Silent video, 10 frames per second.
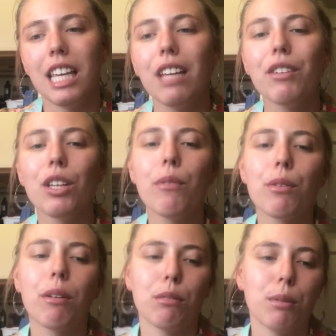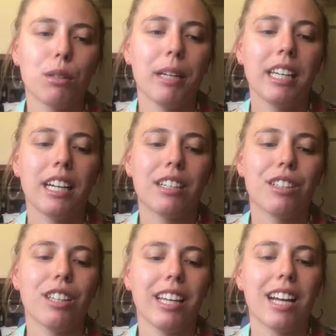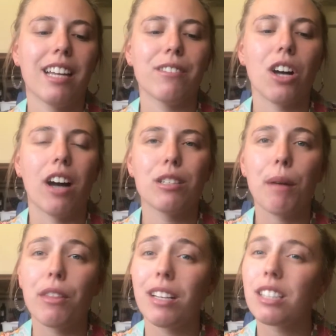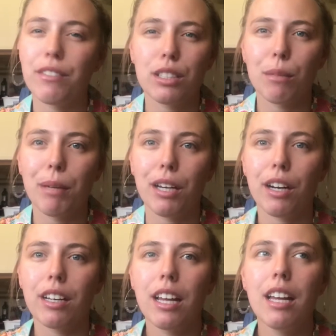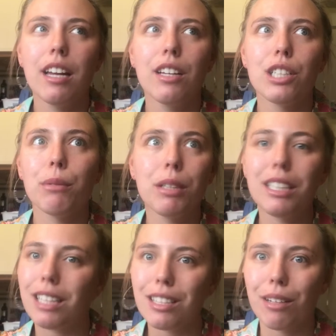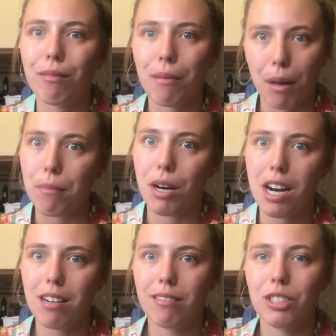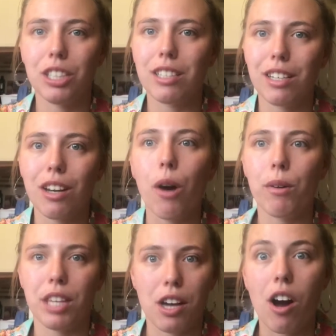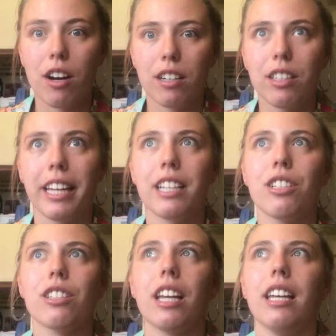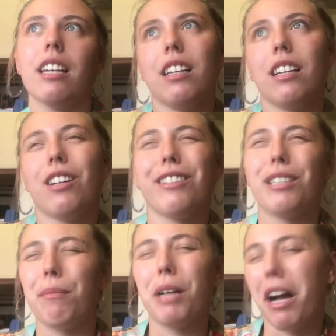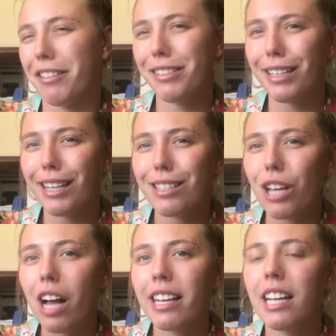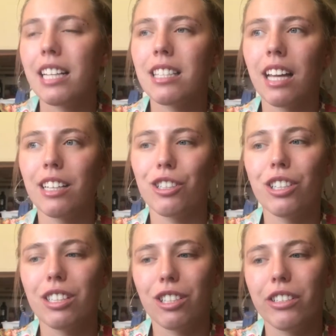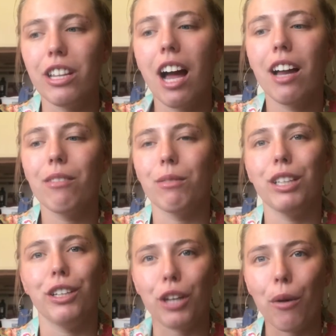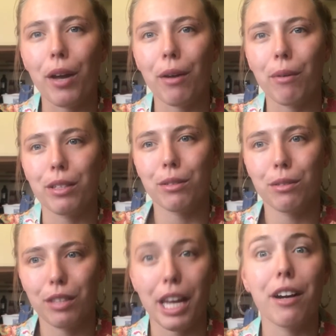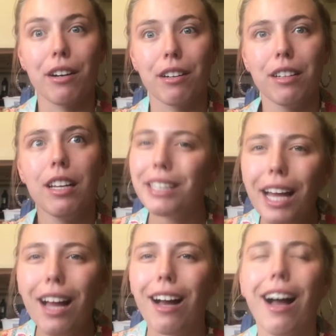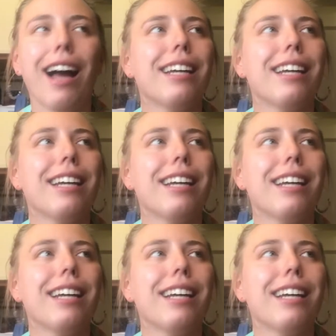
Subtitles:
even though throughout the book the main character like kind of talks about things that have disappeared, she really doesn't remember. She doesn't know what they are. Like, it's just like her subconscious, I guess, talking. It's not like she's not really knowing what's there. Yeah,